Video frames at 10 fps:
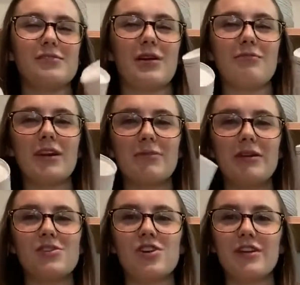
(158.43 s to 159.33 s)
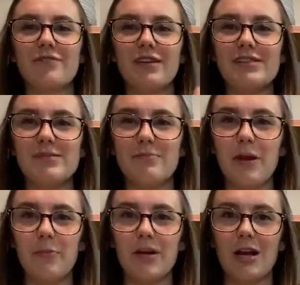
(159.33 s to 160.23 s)
So I recommend trying to find some
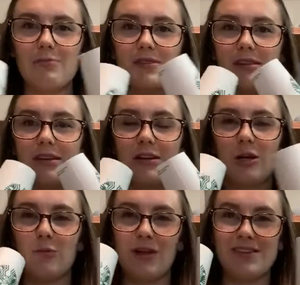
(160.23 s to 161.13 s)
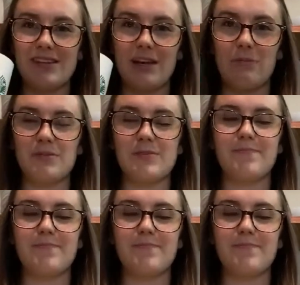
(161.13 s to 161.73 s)
paper cups or plastic cups.